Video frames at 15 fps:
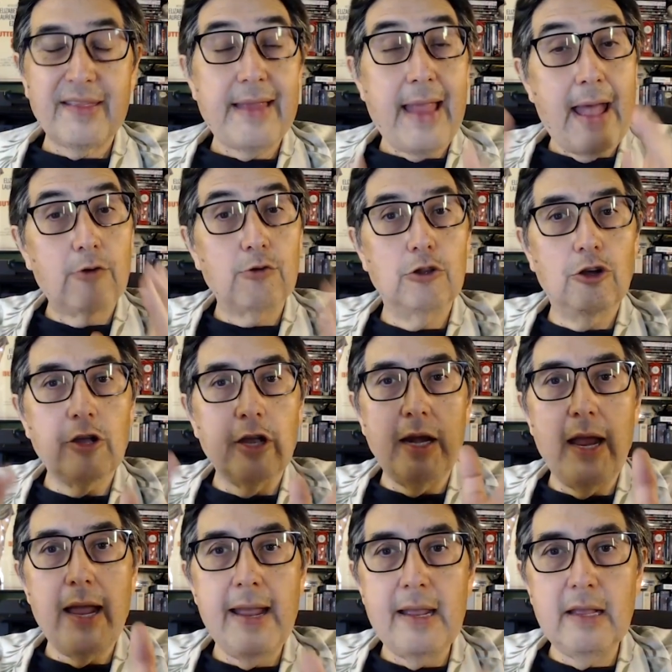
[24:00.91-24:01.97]
Now look at
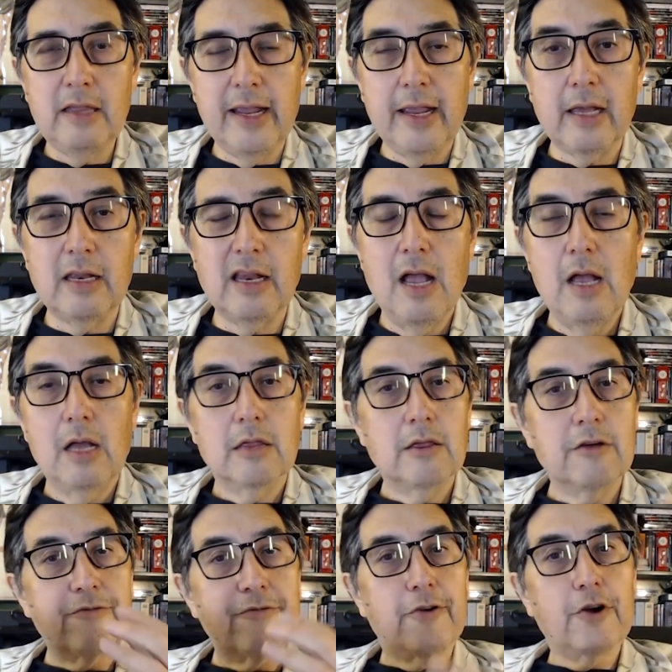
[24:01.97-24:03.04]
Alien.
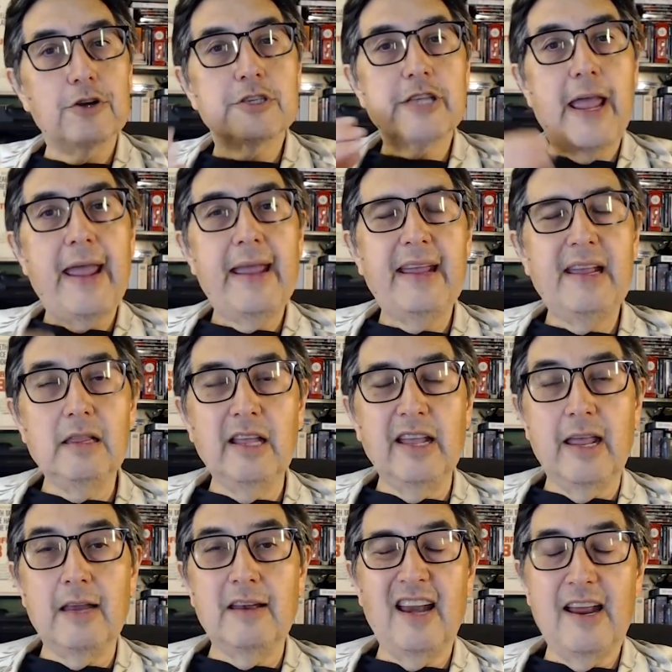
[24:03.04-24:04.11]
The first
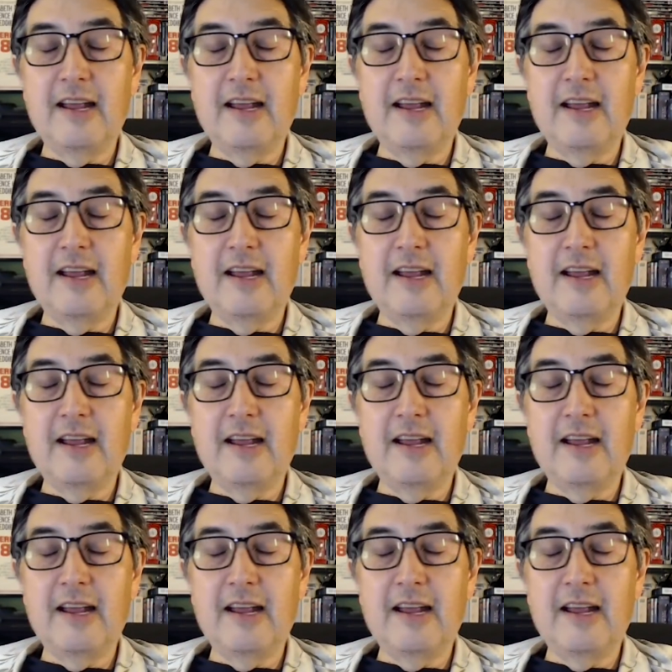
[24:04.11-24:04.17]
Alien